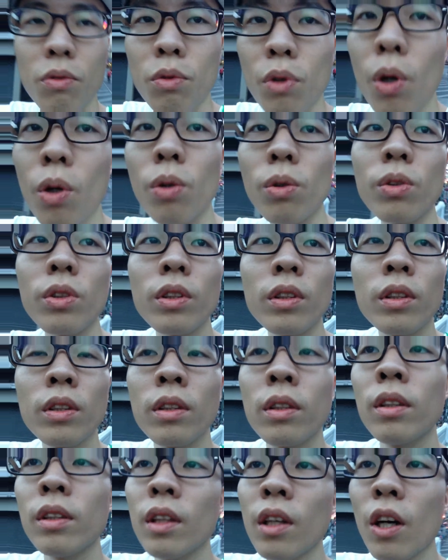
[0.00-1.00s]
Road
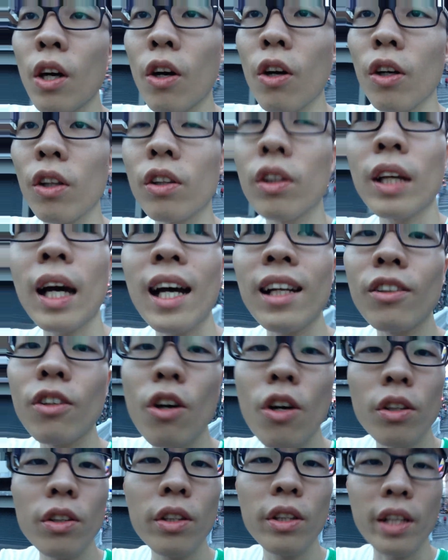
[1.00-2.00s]
or
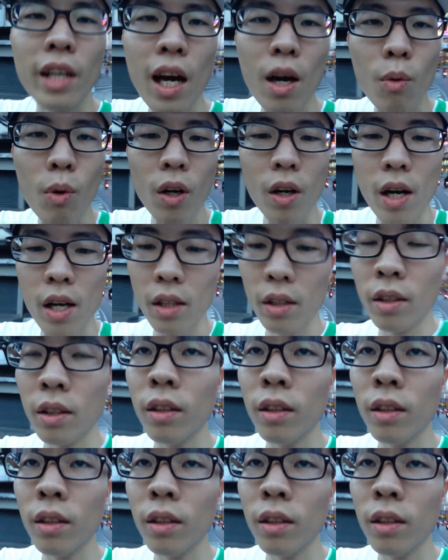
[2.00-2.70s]
Tanon Yawarat.